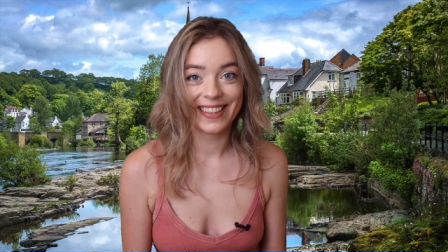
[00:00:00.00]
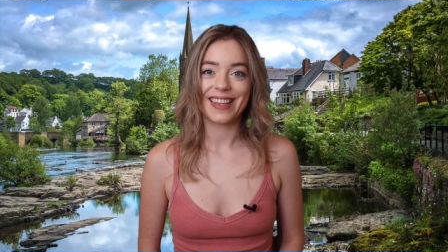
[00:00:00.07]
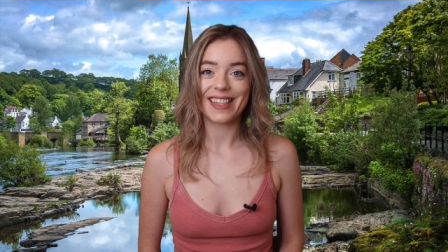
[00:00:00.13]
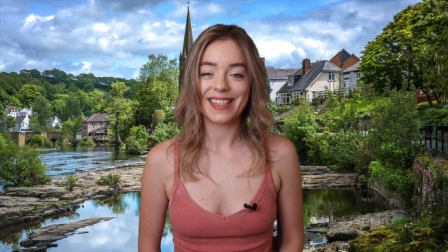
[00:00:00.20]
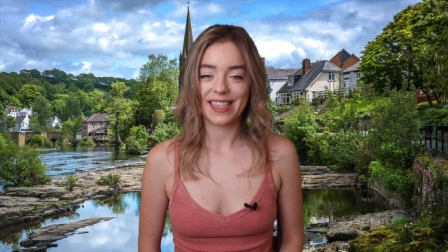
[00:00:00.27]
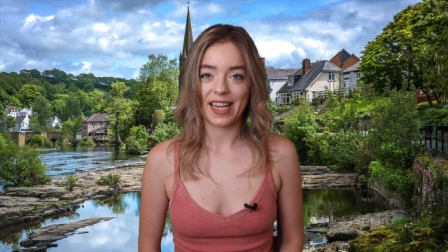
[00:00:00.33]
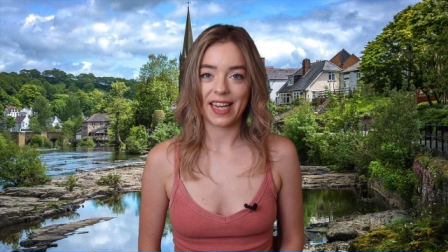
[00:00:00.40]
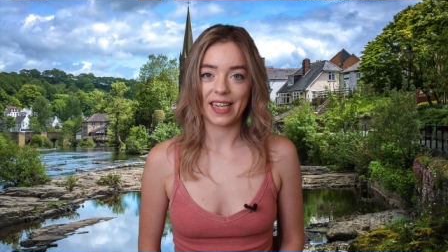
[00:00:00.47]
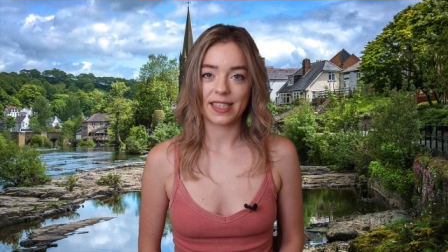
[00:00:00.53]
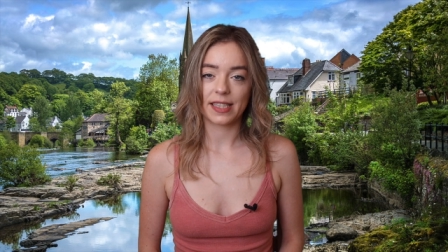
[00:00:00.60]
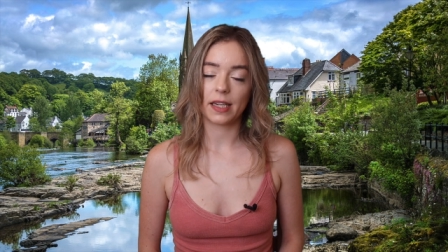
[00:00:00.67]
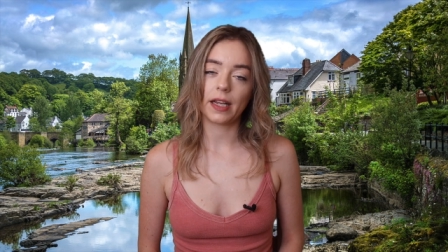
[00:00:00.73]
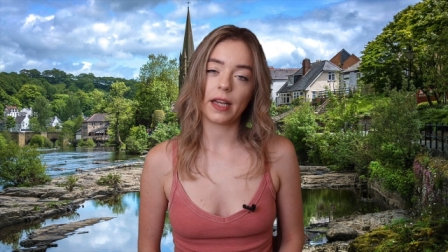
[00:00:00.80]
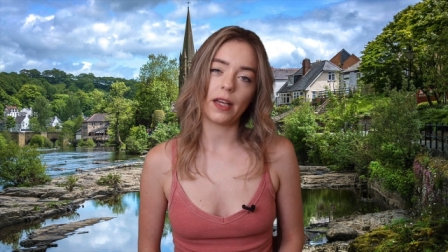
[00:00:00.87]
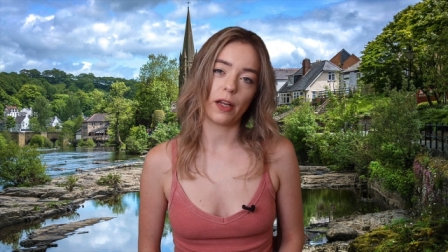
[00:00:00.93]
In the days
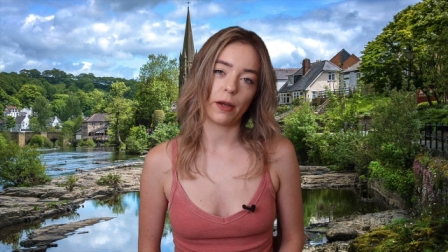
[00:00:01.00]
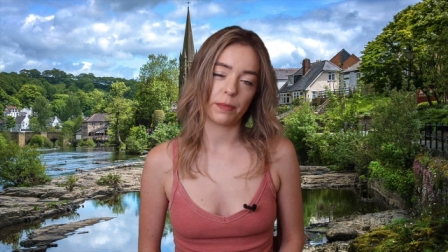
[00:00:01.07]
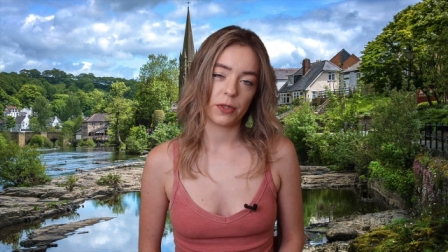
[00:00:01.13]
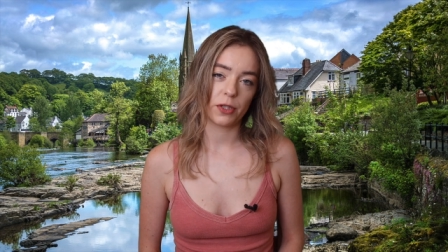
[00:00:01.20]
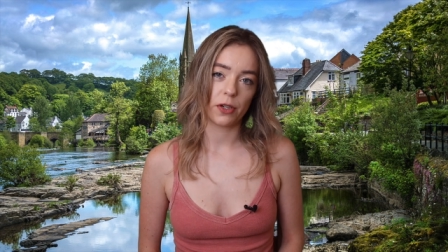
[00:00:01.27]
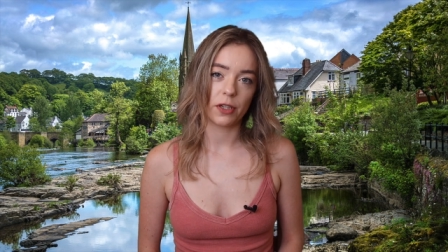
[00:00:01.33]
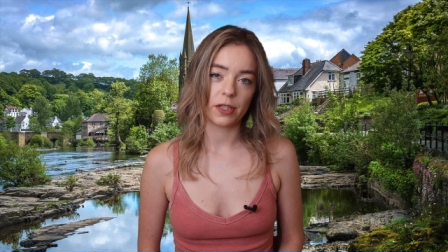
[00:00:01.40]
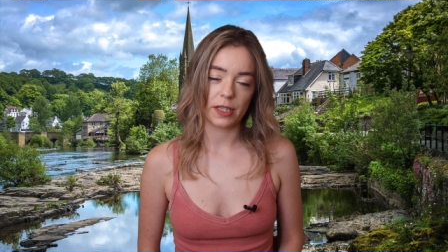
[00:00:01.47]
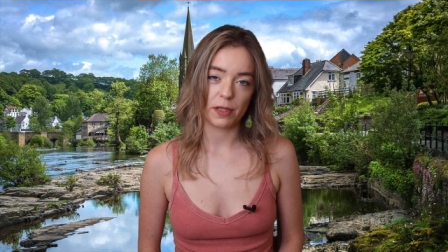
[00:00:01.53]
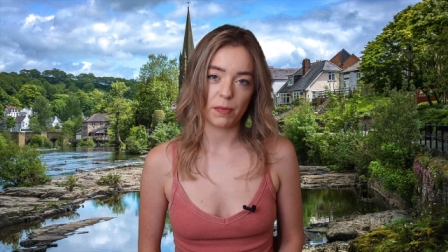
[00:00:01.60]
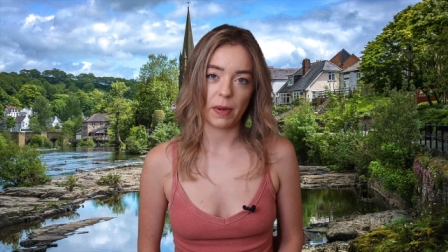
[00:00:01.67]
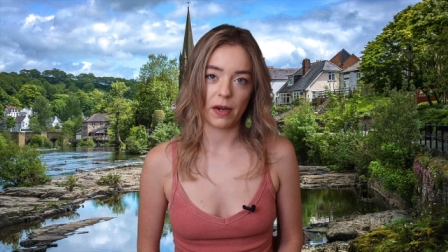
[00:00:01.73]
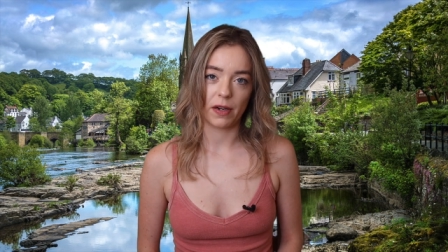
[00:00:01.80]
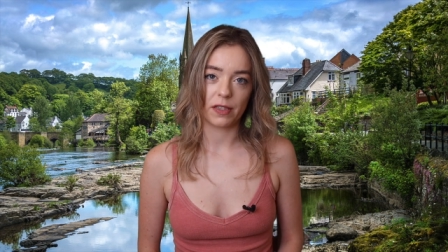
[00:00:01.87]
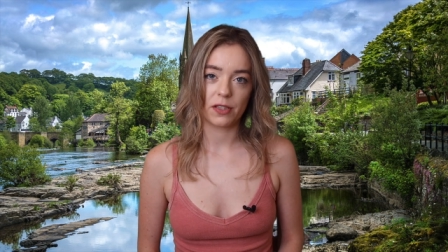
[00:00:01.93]
leading up to her
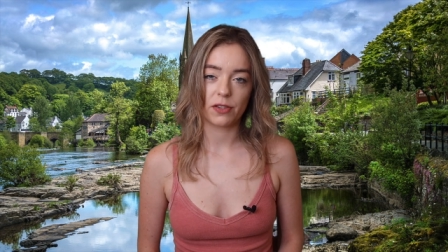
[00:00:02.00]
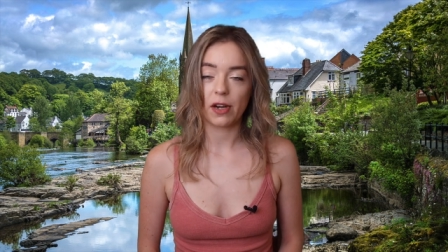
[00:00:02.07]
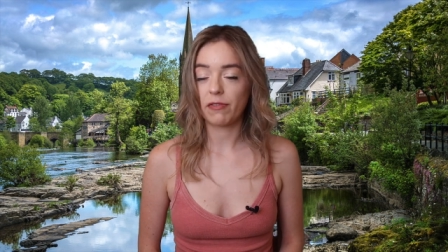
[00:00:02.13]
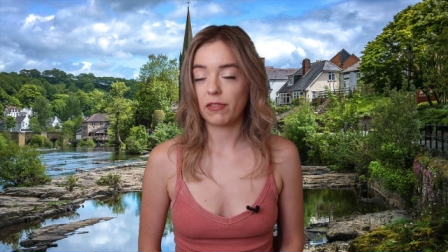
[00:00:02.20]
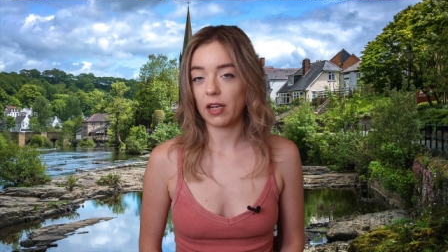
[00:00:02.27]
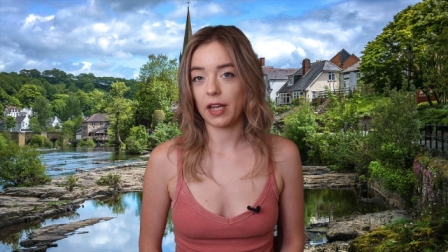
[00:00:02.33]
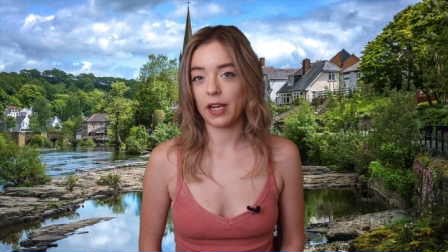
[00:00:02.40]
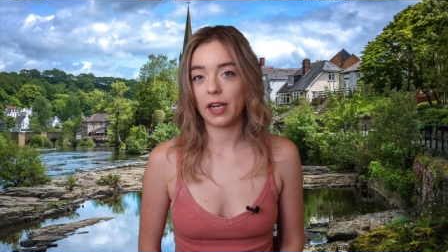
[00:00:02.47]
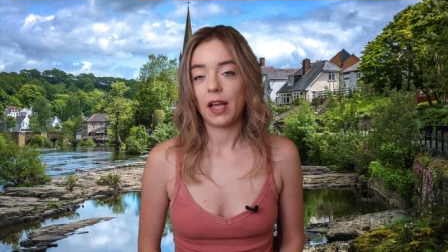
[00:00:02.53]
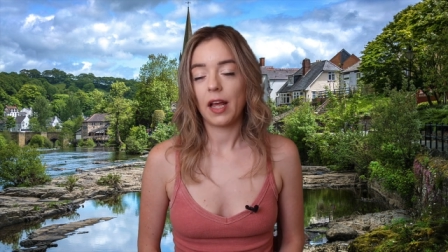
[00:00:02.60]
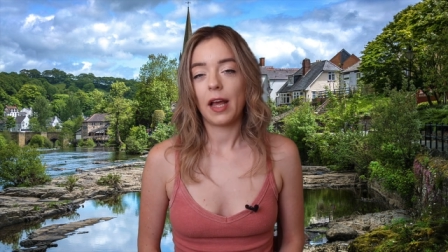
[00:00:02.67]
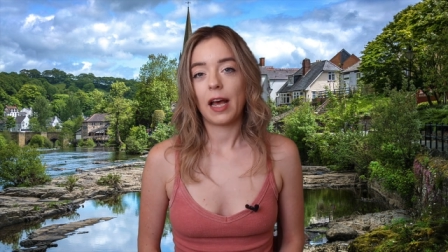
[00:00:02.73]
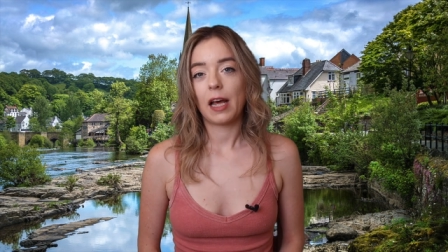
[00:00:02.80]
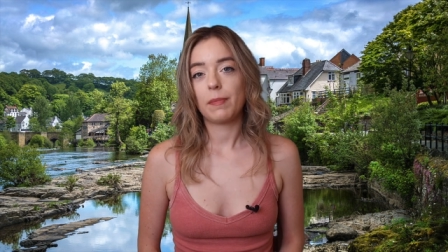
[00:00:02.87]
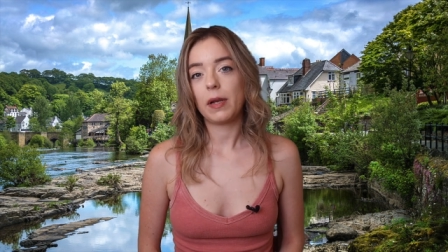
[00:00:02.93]
disappearance, Trevelyan
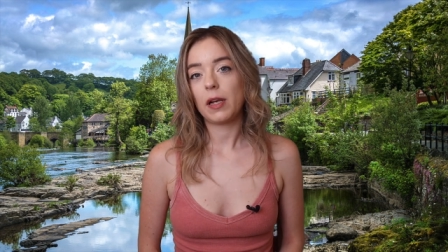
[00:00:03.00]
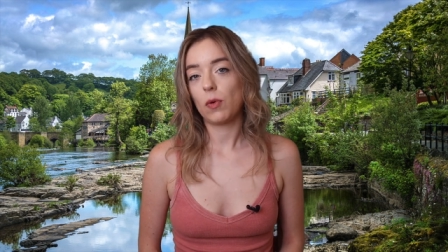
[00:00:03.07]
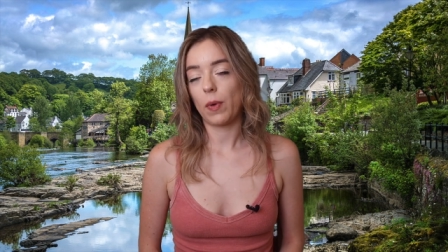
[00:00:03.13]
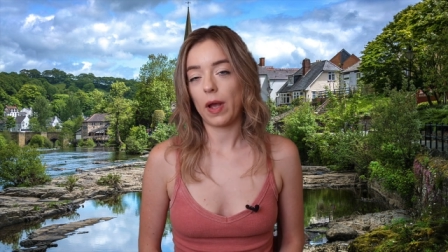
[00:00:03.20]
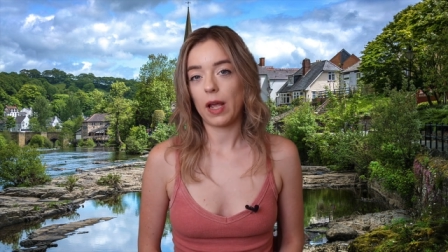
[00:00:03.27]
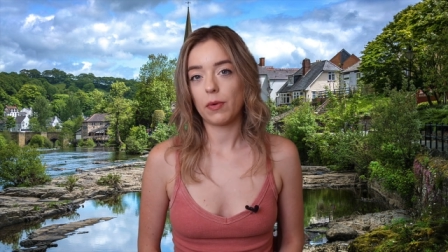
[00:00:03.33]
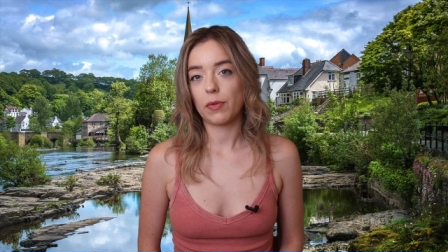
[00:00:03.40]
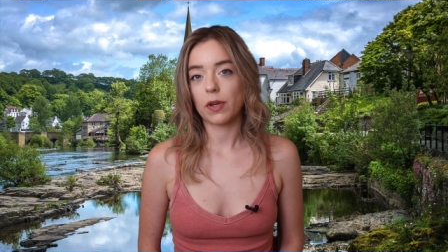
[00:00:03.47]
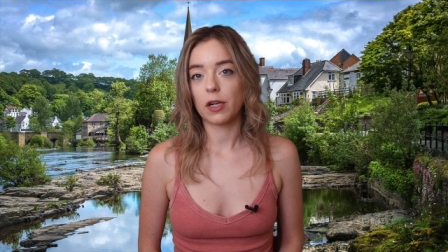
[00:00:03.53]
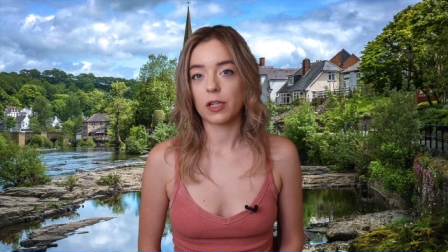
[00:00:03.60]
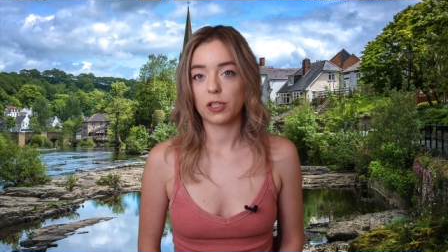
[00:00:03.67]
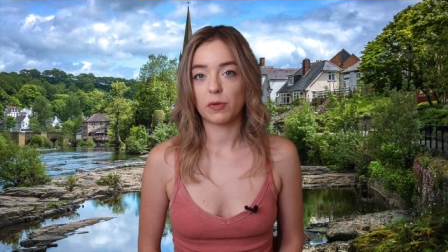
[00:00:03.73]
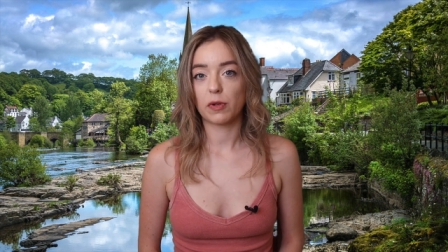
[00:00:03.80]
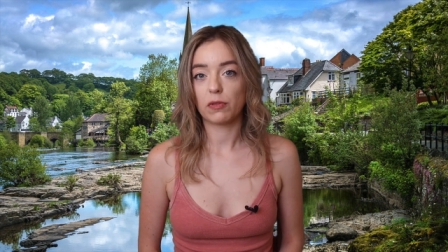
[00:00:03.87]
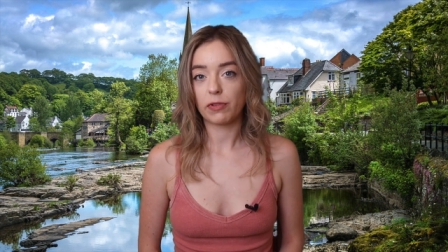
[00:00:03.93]
had been away with her
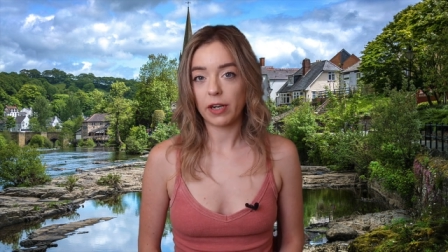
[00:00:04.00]
husband